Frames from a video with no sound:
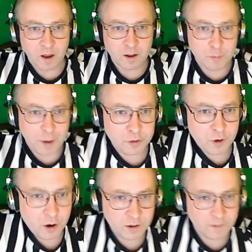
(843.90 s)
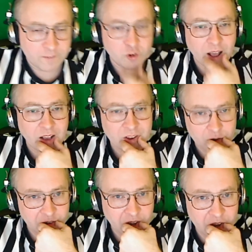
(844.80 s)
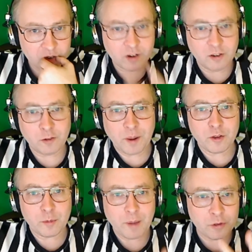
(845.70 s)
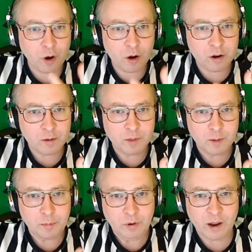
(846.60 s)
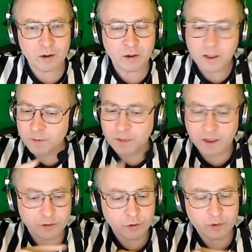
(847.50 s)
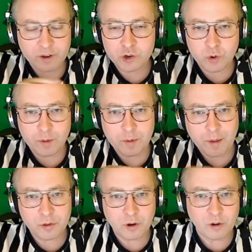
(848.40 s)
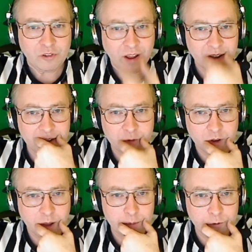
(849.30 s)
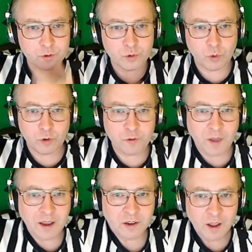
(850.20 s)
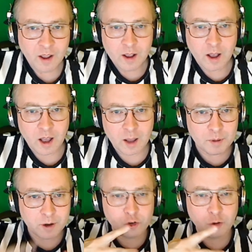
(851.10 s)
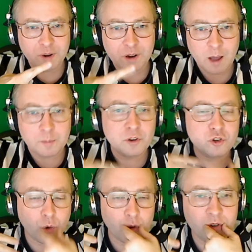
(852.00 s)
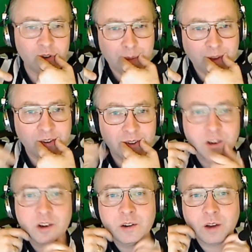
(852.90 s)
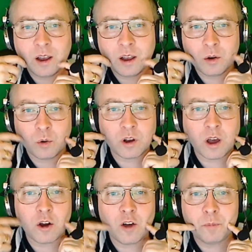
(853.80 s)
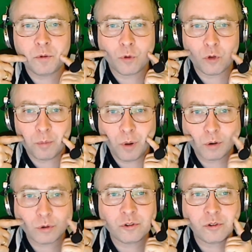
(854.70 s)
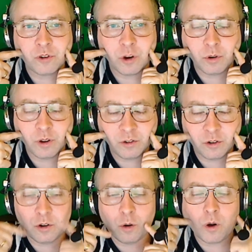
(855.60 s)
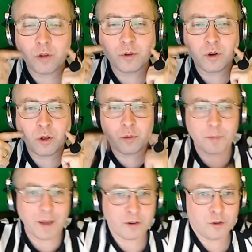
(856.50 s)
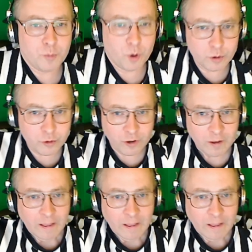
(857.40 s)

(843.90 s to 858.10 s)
The mouth guard, you should ask their skater to display their mouth guard. They pull it out. They can certainly trim a mouth guard slightly for comfort or fit, but it should not be shortened basically or cut off before the molars. So it should go all the way back to their molars.